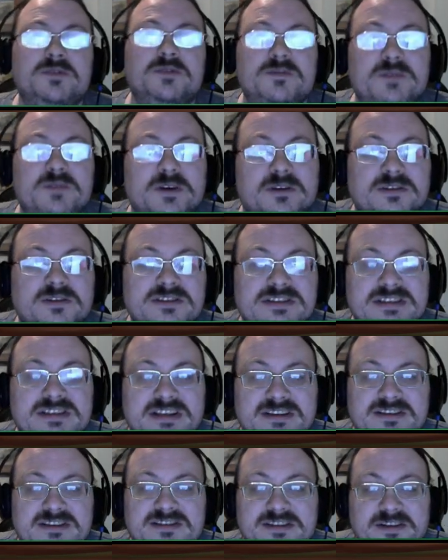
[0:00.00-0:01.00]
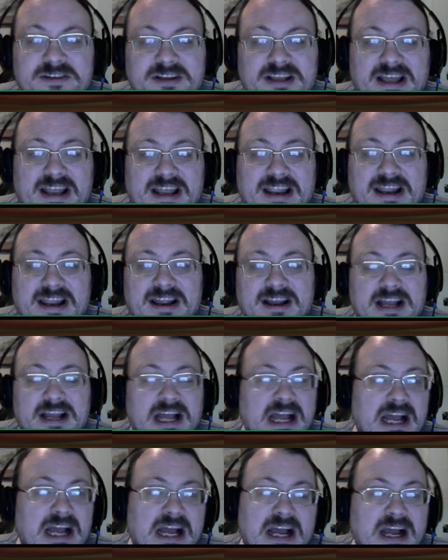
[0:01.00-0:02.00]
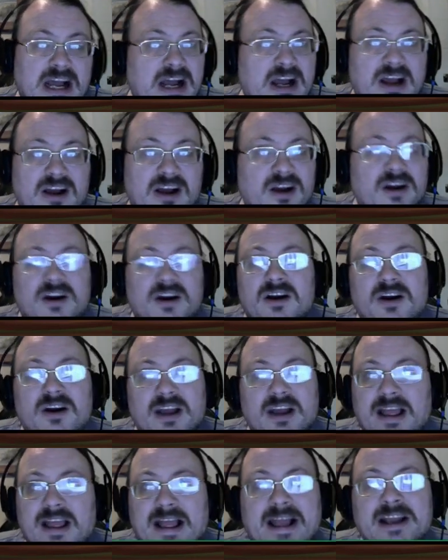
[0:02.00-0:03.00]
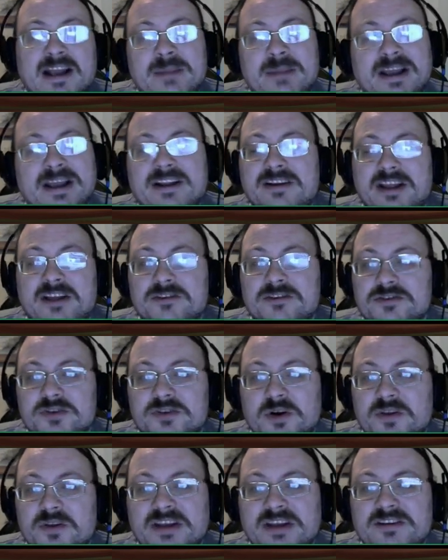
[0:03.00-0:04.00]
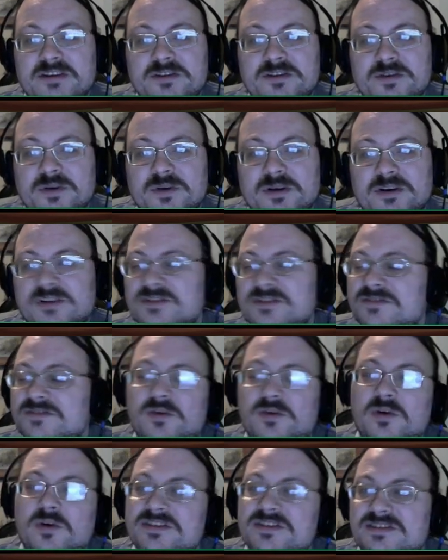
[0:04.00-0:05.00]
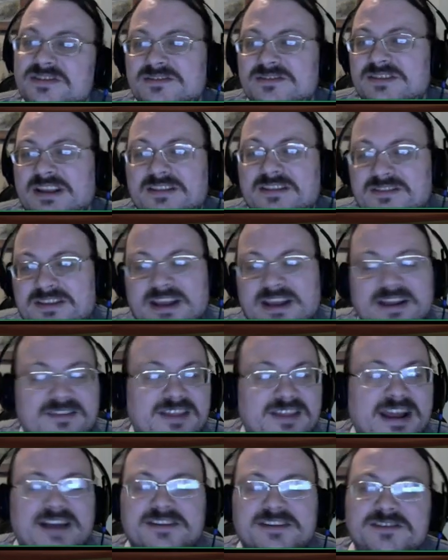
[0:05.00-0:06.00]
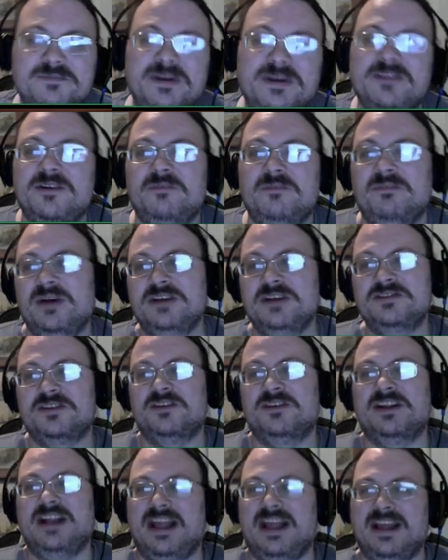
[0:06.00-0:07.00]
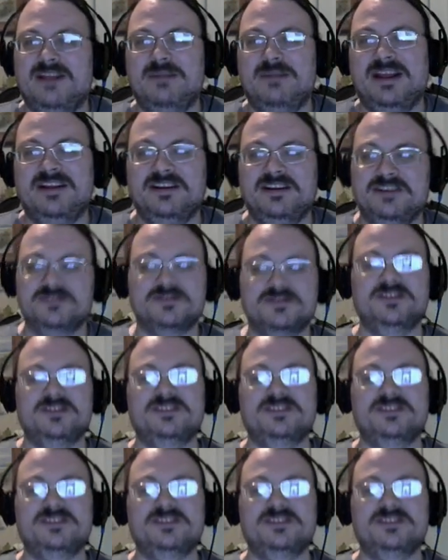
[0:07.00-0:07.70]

was because in this little, like, animated intro they did to it, because of course that they had to spend their budget on an animated intro